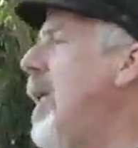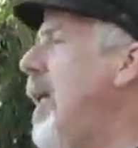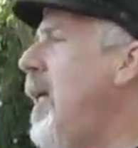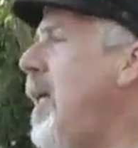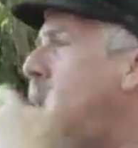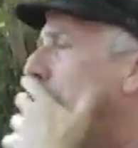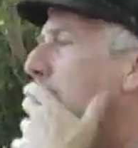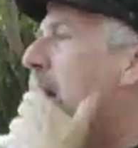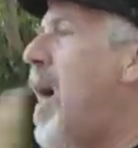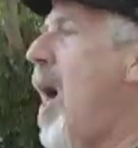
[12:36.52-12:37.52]
he
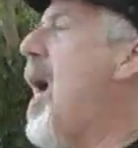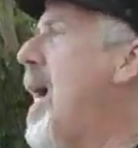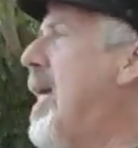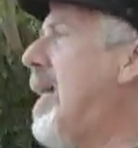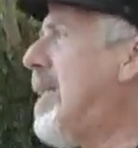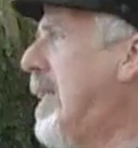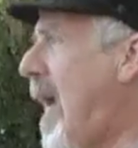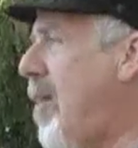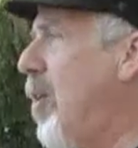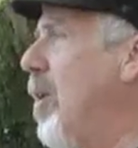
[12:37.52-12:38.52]
and I got
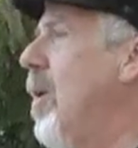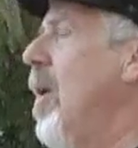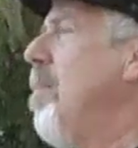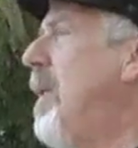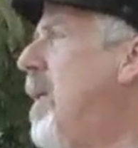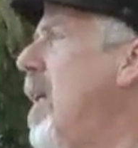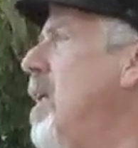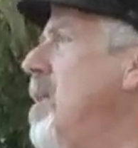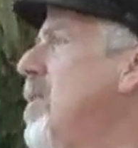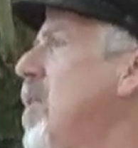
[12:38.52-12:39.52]
together
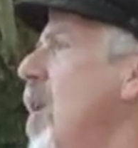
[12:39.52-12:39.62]
because